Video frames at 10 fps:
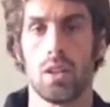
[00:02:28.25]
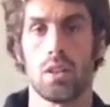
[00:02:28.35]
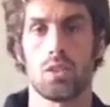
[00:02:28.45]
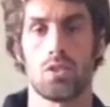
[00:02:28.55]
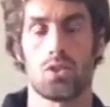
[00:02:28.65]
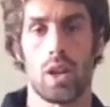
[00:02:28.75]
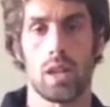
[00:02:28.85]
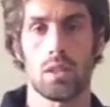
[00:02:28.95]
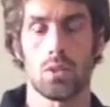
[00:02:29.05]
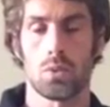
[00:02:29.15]
trying
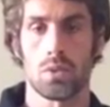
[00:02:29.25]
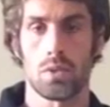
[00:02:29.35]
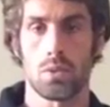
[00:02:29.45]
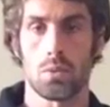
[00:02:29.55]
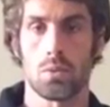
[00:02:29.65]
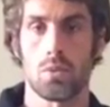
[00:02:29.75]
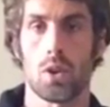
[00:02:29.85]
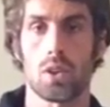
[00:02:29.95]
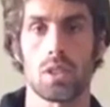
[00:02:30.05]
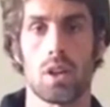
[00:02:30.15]
to
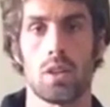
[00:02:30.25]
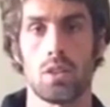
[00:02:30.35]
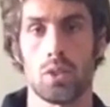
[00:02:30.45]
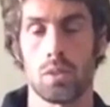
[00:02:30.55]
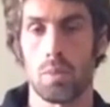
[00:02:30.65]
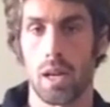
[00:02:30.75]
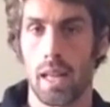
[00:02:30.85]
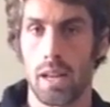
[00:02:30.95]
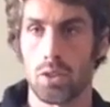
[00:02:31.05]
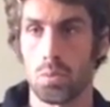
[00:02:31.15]
focus on doing
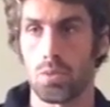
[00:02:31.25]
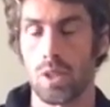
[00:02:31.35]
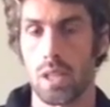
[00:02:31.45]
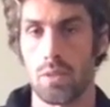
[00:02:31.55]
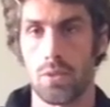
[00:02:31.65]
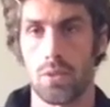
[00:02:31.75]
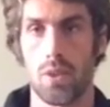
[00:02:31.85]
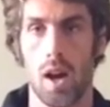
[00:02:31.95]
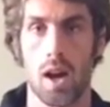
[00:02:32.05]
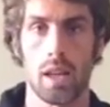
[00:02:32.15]
bilateral breathing.
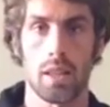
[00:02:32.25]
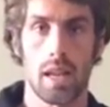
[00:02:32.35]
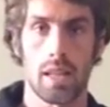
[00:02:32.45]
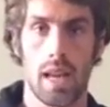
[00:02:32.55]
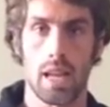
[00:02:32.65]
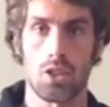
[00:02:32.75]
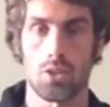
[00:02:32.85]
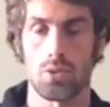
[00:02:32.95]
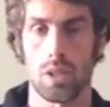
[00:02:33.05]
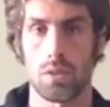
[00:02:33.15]
Find that natural
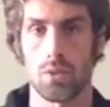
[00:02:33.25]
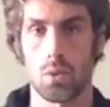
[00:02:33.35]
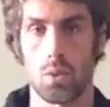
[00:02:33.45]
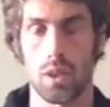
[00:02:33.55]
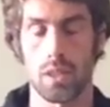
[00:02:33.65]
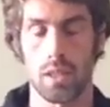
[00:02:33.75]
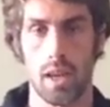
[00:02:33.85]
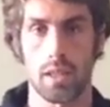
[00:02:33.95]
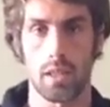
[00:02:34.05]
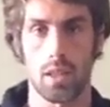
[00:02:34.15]
rhythm from one
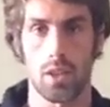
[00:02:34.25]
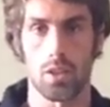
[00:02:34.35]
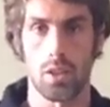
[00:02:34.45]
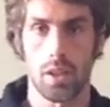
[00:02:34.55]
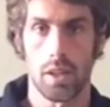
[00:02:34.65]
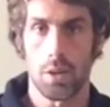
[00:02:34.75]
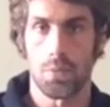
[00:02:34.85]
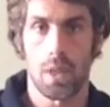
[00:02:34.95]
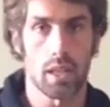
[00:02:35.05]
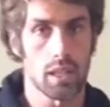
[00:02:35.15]
side to the other.
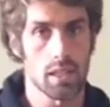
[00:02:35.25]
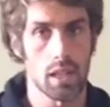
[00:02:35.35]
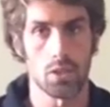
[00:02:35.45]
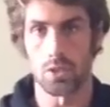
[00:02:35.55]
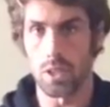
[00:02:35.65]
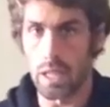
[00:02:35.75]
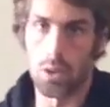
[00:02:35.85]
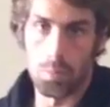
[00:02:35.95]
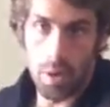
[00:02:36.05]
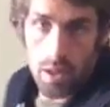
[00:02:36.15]
Like I said, it'll really
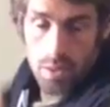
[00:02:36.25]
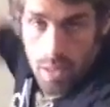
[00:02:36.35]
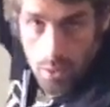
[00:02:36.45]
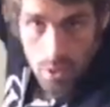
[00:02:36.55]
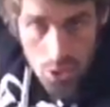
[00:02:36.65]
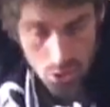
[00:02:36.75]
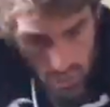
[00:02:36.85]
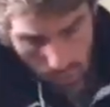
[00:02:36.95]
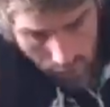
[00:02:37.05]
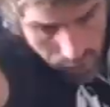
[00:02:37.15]
help balance out the
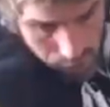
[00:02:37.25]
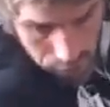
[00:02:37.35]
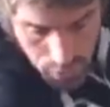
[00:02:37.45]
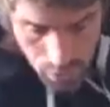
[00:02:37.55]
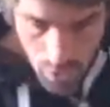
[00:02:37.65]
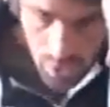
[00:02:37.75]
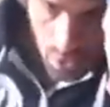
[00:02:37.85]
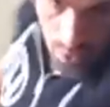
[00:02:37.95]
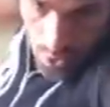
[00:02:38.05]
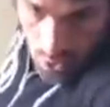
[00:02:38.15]
stroke. So
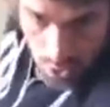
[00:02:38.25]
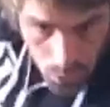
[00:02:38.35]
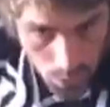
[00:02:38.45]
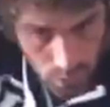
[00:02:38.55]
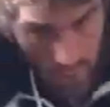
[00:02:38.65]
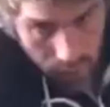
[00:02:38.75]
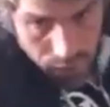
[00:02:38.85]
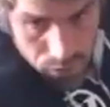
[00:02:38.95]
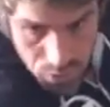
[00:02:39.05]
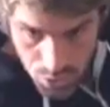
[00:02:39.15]
if you're going
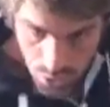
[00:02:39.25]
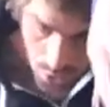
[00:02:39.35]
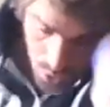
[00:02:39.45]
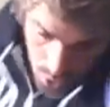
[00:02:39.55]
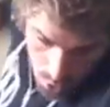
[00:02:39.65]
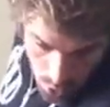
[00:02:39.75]
one, two,